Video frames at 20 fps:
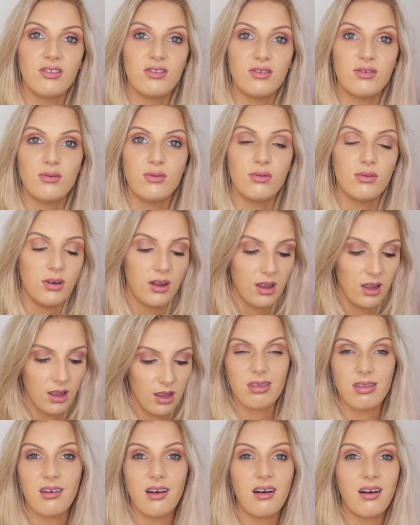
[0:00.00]
So
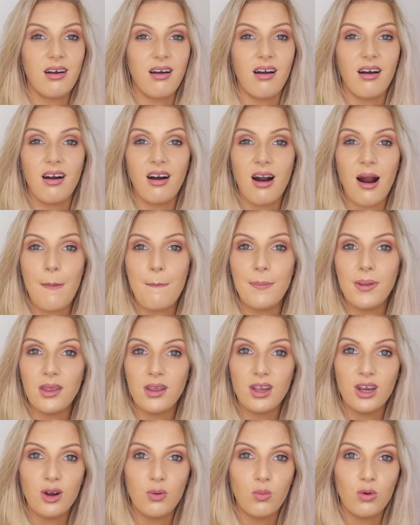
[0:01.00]
there are
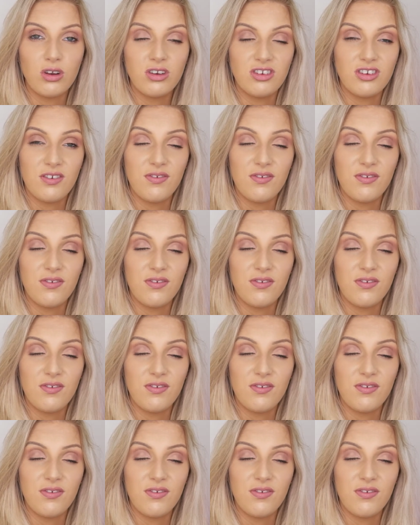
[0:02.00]
1,000,001